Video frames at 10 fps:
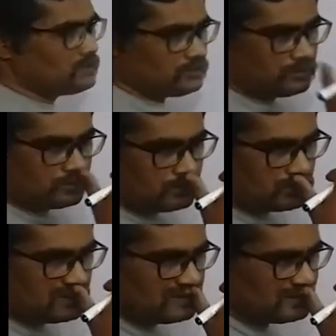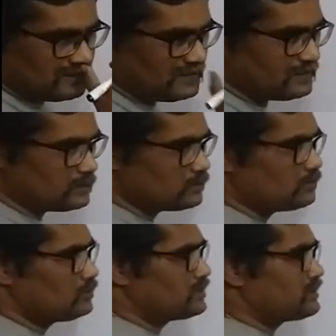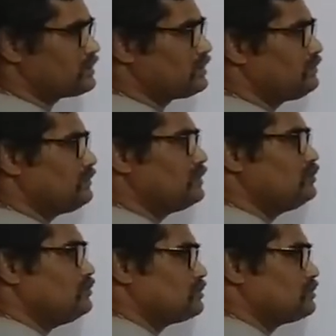you as question a value,